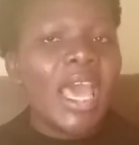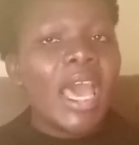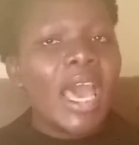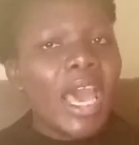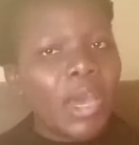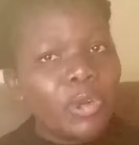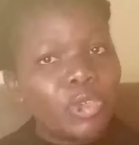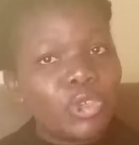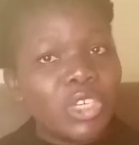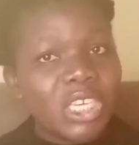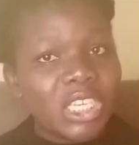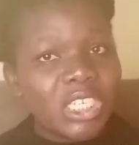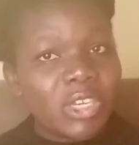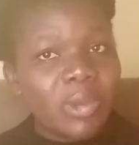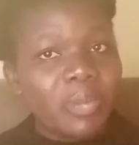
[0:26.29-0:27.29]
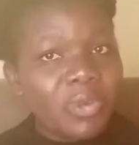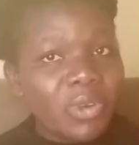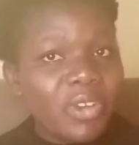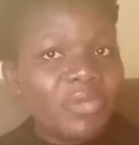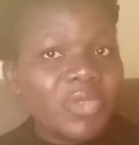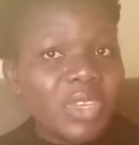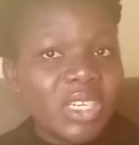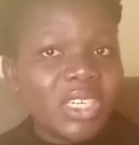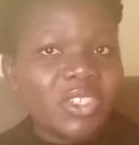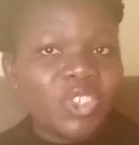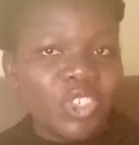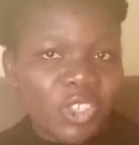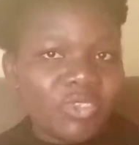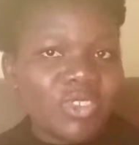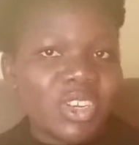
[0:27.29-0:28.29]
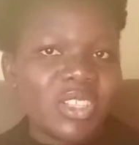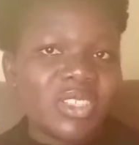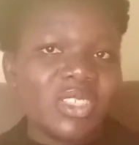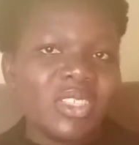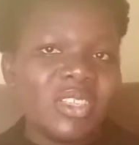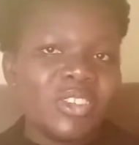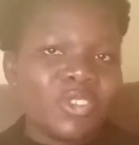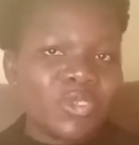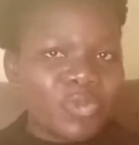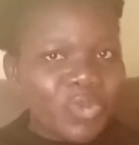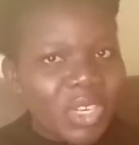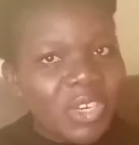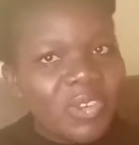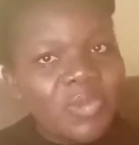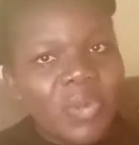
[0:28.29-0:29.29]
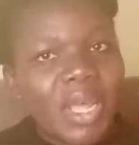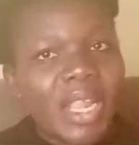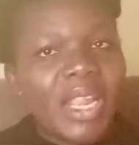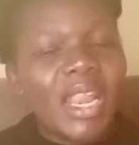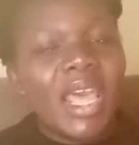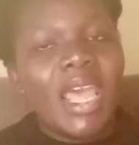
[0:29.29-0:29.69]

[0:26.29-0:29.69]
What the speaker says: How do you get our poor feeder children to feed well?